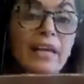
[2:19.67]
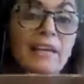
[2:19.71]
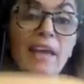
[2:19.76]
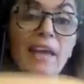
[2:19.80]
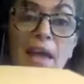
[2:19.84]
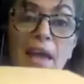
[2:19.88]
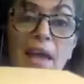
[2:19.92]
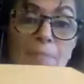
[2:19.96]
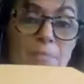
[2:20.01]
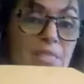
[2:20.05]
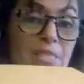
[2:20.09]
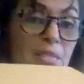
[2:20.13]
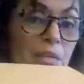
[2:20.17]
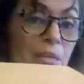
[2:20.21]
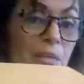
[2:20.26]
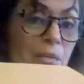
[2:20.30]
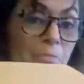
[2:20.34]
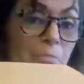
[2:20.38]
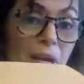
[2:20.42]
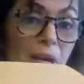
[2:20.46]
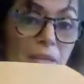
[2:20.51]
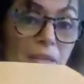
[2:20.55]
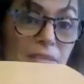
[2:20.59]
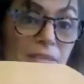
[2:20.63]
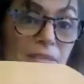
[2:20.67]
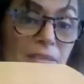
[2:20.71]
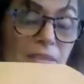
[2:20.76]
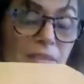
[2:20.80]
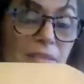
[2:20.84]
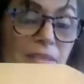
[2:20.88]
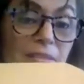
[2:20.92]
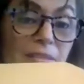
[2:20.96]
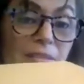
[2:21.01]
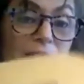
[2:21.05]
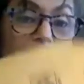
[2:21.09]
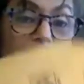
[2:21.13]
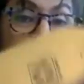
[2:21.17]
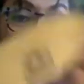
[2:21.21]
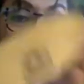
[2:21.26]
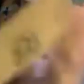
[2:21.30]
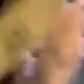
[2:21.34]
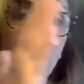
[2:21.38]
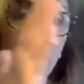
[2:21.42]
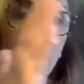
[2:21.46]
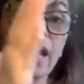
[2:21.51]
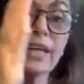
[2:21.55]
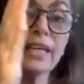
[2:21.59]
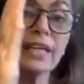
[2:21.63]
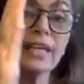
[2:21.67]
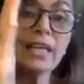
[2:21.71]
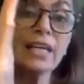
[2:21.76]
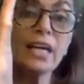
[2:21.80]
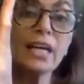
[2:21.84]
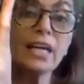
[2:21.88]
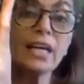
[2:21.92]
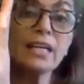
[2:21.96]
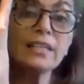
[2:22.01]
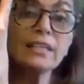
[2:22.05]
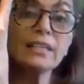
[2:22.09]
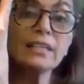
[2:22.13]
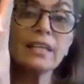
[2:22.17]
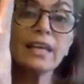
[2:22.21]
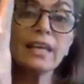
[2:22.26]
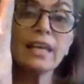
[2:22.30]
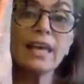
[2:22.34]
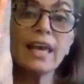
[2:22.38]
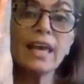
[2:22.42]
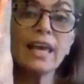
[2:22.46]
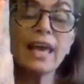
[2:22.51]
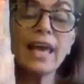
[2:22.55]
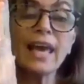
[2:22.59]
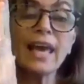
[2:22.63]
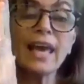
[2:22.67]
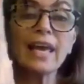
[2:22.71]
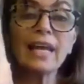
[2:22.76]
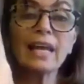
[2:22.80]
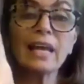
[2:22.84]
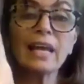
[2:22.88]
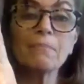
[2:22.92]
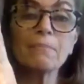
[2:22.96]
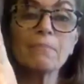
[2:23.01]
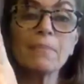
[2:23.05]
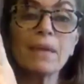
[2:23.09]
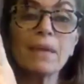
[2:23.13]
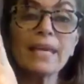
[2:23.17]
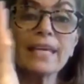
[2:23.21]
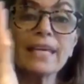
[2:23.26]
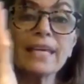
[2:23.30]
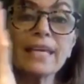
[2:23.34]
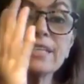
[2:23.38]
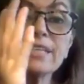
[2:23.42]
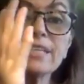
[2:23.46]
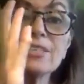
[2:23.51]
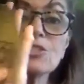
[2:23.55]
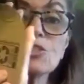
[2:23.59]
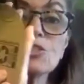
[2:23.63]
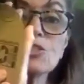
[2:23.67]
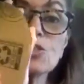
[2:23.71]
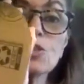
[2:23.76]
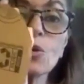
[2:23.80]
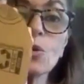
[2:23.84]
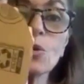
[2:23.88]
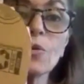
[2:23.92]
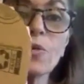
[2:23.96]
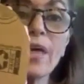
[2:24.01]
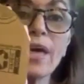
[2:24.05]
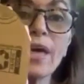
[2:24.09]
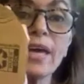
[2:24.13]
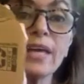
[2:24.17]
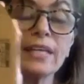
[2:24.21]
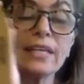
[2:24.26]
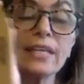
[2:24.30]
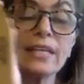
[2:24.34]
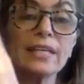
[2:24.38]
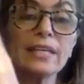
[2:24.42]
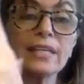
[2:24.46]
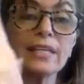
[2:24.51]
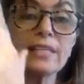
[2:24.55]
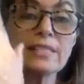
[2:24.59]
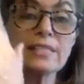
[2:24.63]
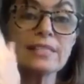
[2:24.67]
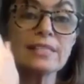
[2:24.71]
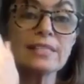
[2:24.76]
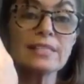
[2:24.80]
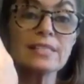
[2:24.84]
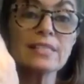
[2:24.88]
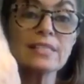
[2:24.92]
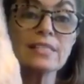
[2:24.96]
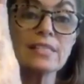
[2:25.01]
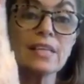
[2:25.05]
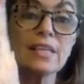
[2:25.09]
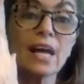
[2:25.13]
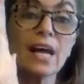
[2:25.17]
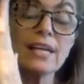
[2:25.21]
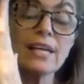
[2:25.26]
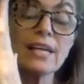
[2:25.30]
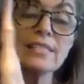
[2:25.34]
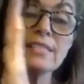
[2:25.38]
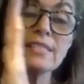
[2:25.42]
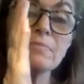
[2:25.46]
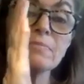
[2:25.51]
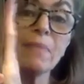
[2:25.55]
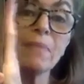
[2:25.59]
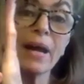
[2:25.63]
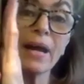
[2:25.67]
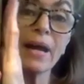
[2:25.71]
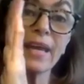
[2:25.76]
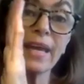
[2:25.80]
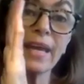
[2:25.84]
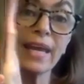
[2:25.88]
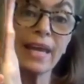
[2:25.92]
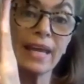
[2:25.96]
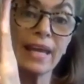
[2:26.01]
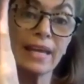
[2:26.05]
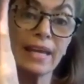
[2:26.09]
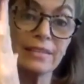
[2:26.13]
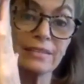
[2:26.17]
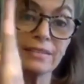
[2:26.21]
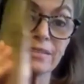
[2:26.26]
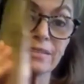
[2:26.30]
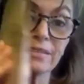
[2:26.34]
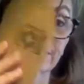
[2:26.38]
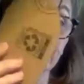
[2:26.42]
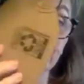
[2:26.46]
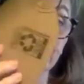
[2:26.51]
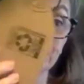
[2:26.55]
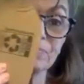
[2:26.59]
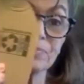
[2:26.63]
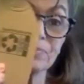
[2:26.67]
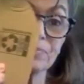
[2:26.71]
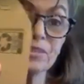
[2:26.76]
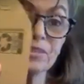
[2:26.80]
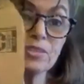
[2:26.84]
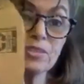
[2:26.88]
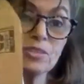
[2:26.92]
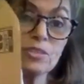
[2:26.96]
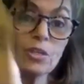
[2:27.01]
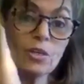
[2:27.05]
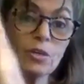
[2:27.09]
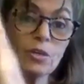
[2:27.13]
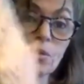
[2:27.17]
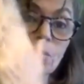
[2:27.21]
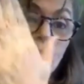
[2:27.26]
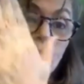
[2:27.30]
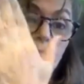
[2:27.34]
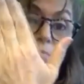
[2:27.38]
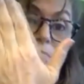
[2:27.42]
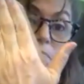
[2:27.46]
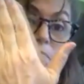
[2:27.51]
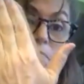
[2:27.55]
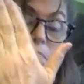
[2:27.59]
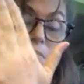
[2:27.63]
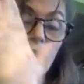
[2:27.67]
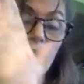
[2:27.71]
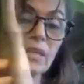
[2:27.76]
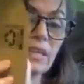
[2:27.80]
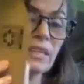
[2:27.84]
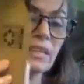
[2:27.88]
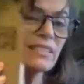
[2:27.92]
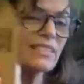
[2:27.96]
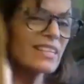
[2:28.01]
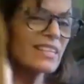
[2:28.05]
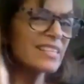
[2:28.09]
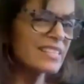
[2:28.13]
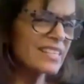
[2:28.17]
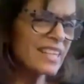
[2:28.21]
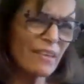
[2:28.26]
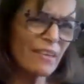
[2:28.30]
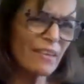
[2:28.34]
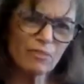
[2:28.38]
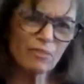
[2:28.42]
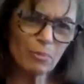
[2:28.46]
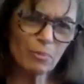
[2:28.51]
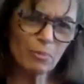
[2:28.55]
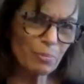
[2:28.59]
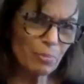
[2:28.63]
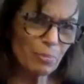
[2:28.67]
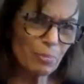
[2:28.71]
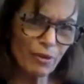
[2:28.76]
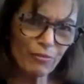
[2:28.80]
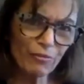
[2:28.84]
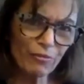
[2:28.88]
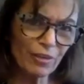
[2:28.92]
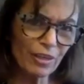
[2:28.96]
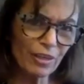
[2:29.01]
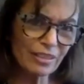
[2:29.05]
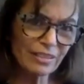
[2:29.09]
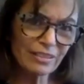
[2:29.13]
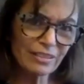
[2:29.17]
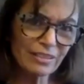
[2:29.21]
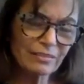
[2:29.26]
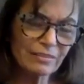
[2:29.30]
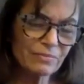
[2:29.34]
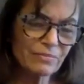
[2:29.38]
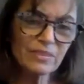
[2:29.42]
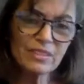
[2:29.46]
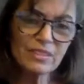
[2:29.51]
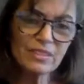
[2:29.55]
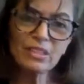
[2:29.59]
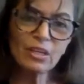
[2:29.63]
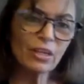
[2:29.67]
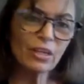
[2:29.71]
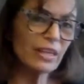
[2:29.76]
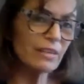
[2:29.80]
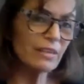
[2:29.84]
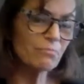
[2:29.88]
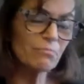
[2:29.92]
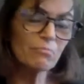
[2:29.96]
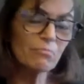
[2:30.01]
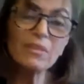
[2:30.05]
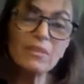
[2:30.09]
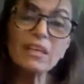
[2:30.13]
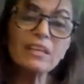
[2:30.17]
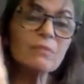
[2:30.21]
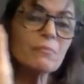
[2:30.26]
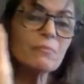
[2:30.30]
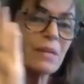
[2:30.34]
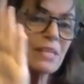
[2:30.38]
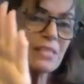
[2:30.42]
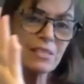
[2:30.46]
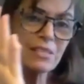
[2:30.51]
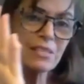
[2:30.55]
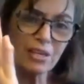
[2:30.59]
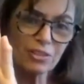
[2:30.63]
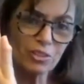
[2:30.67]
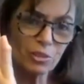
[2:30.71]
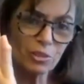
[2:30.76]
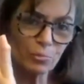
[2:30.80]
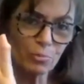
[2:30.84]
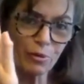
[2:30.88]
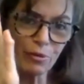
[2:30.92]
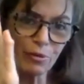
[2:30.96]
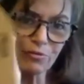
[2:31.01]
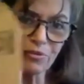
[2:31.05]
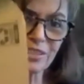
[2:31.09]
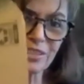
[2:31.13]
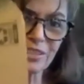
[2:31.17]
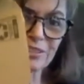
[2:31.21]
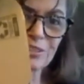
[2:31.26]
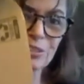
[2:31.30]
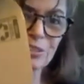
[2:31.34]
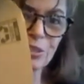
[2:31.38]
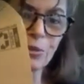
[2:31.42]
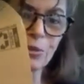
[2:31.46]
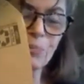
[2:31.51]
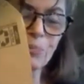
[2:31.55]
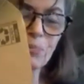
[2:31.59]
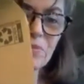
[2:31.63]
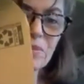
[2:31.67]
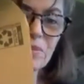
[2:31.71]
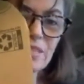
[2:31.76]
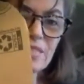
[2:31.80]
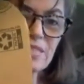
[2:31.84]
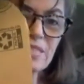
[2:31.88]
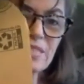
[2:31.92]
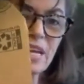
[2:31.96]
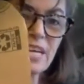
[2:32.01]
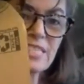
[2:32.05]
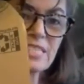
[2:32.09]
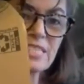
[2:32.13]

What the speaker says: Amazon boxes. I cut and I make it so that it is the size of my hand. So it doesn't have to be perfect. None of my socks are perfect. So the size of